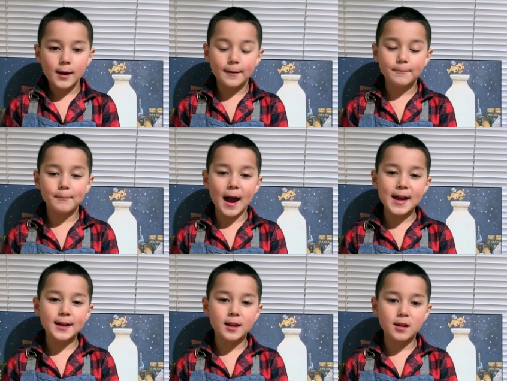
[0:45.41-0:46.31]
In
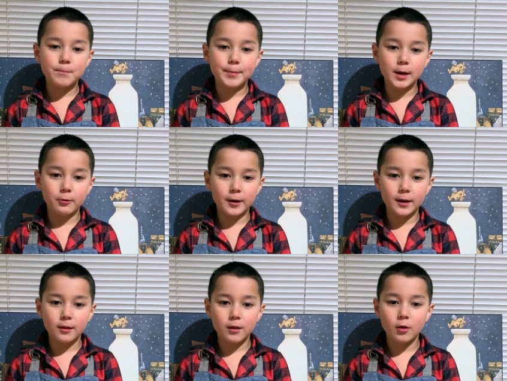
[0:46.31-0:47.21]
my
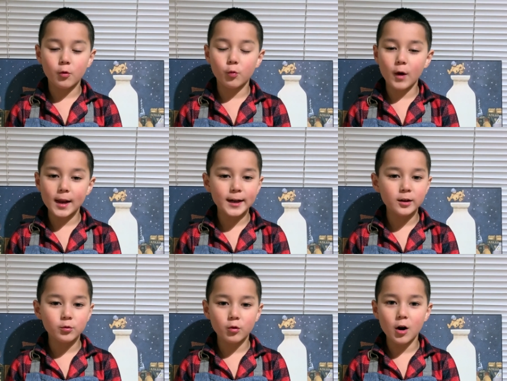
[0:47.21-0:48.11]
experience, when
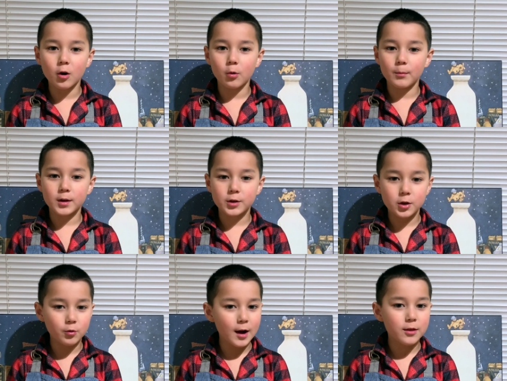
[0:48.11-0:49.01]
in Rome,
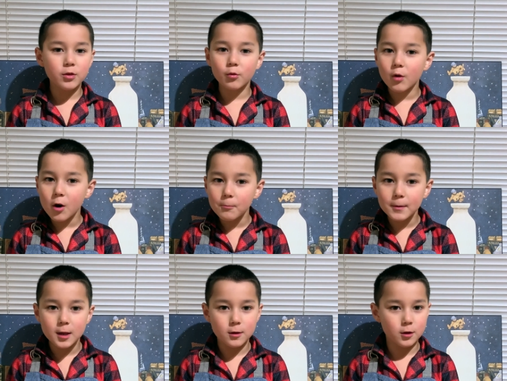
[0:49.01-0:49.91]
do as the
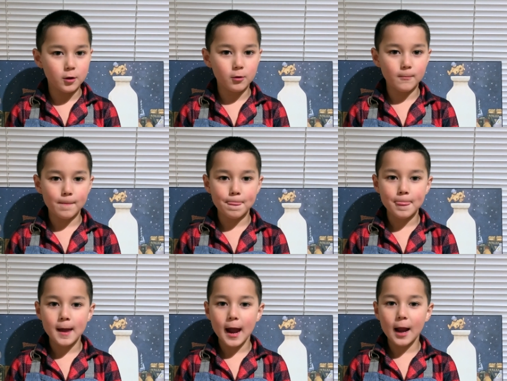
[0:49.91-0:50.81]
Romans do.
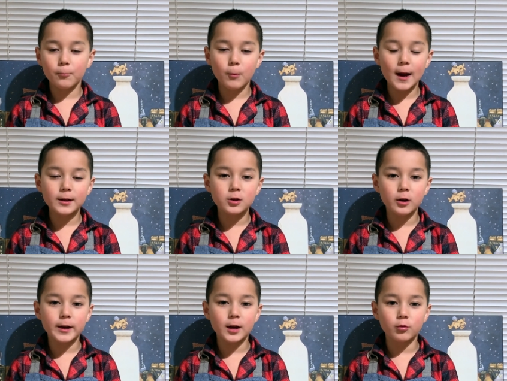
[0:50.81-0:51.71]
And when
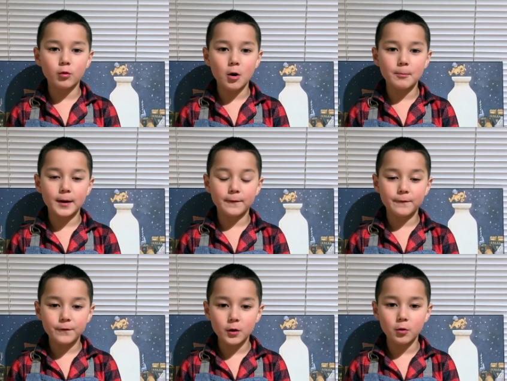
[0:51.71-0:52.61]
cooking Roman
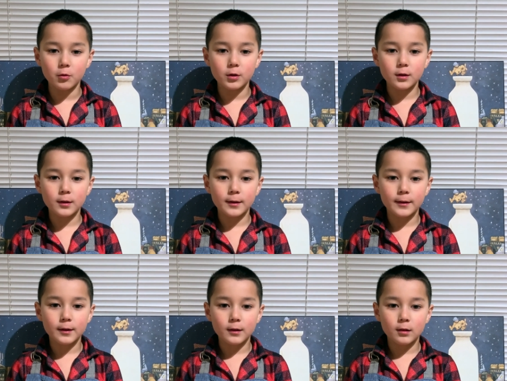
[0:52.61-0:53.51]
food,
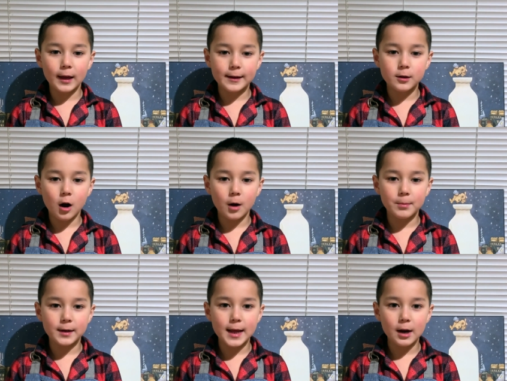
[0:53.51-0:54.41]
like
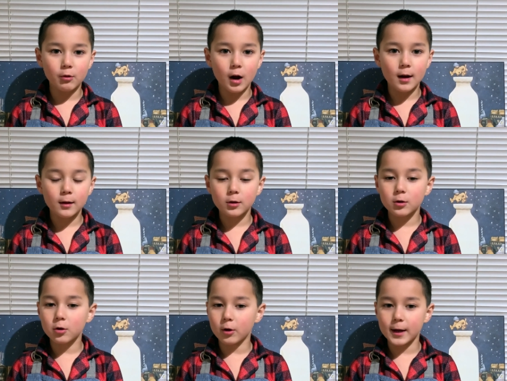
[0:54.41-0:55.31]
carbonara,
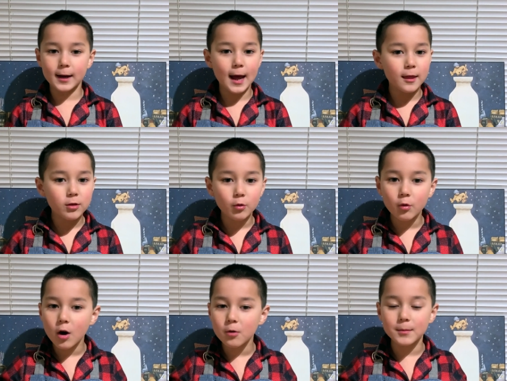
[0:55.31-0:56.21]
cook it as the
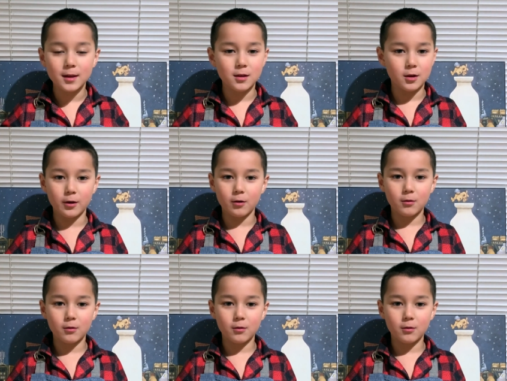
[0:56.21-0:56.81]
Romans do.